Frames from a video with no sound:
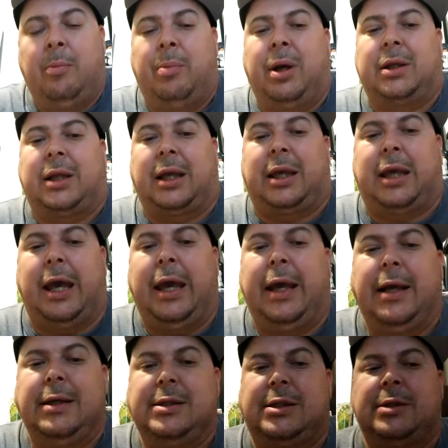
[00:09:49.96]
But the
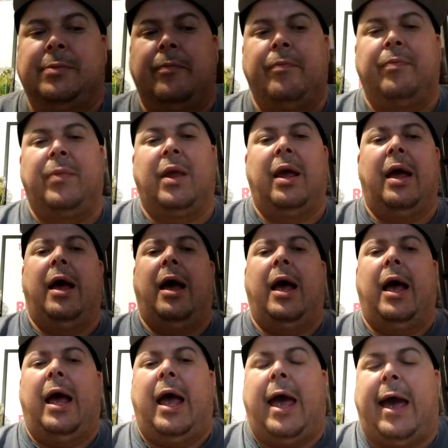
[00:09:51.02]
Kings
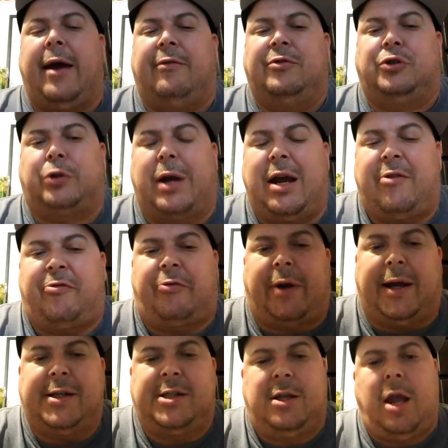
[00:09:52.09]
have draft
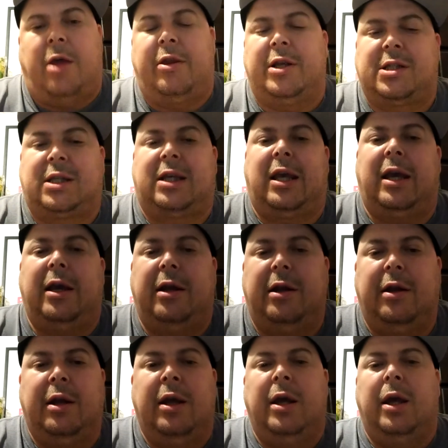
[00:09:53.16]
rights to this
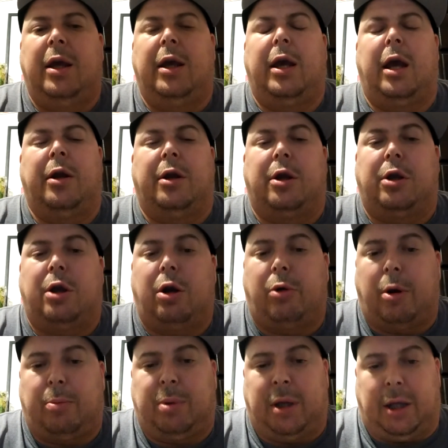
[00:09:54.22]
kid in the
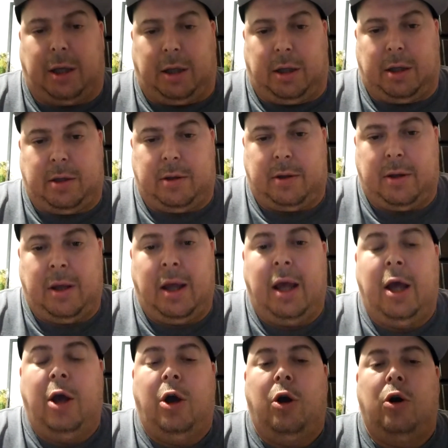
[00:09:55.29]
Europe League
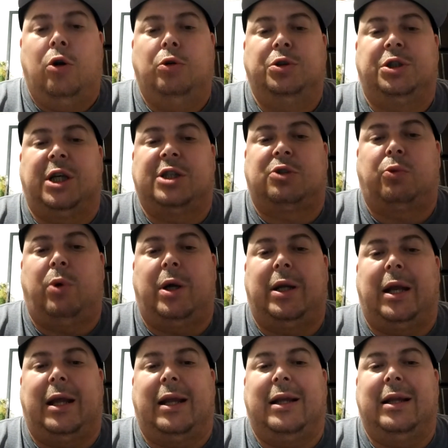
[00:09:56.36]
who just won
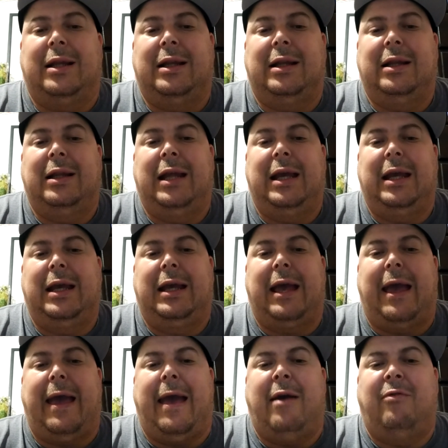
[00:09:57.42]
the
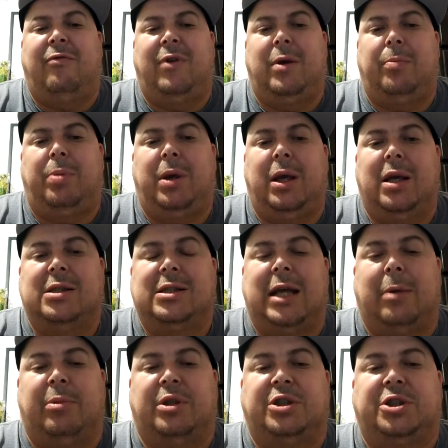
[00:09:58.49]
league MVP. His
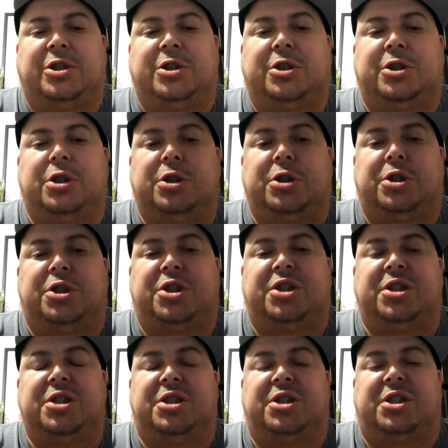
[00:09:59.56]
name is
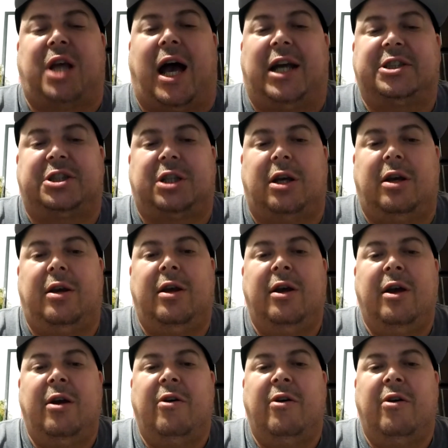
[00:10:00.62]
Sasha